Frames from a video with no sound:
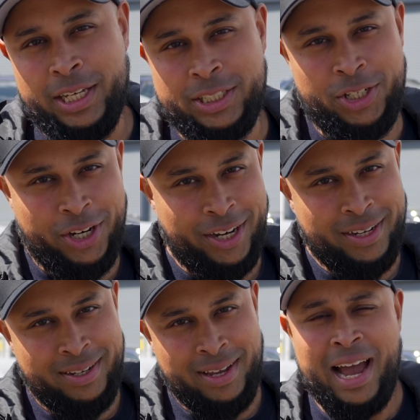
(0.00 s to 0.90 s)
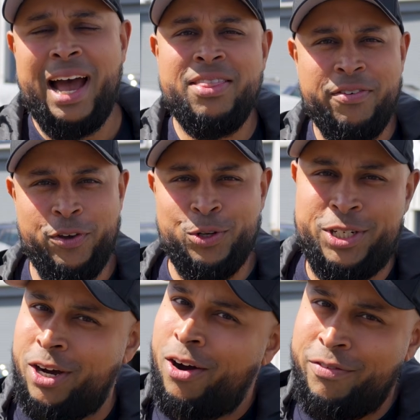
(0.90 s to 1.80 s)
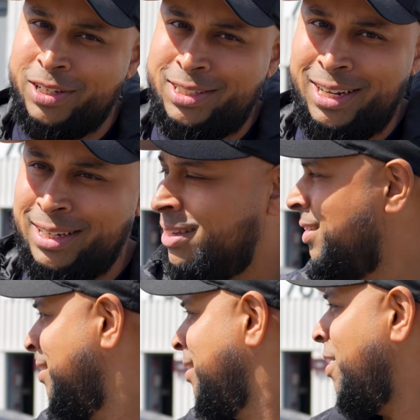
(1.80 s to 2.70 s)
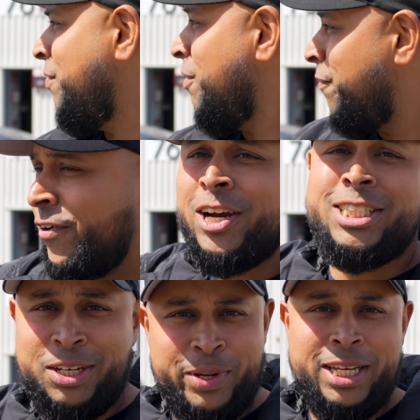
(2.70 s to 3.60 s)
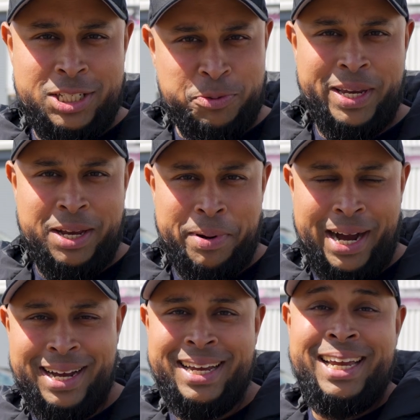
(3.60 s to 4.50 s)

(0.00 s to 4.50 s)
this year and the future, obviously. I think the first thing we need to speak about